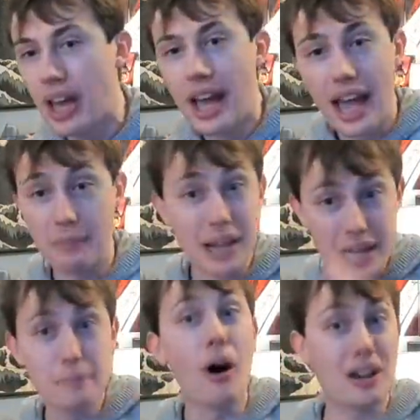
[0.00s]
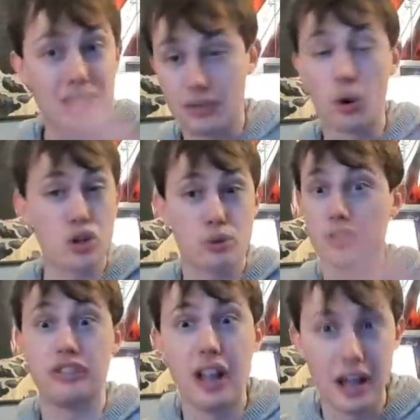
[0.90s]
and my inbox, of course, was
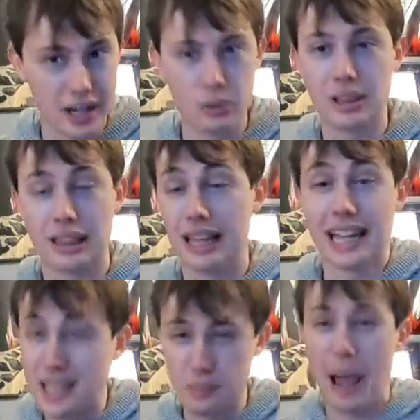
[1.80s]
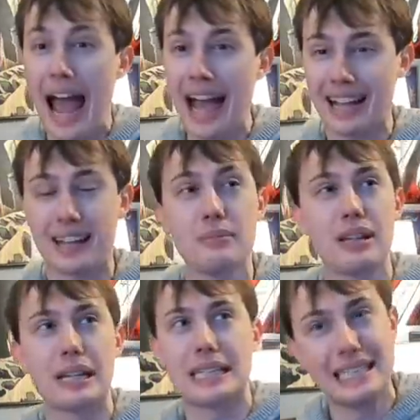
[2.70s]
flooded with like, it's back, and I'm
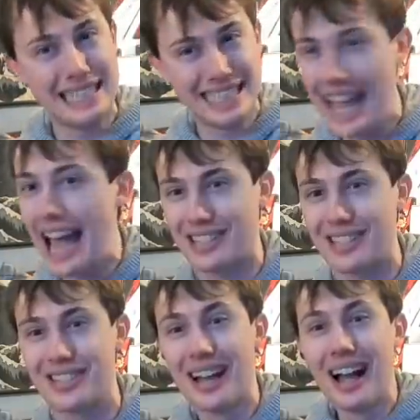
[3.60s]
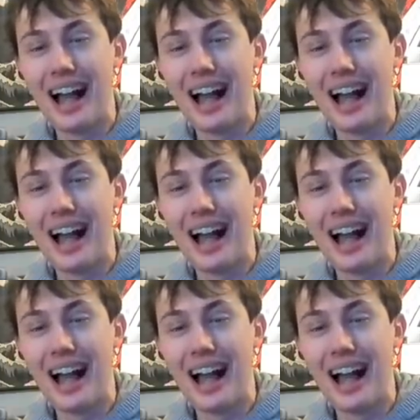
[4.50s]
like, yes.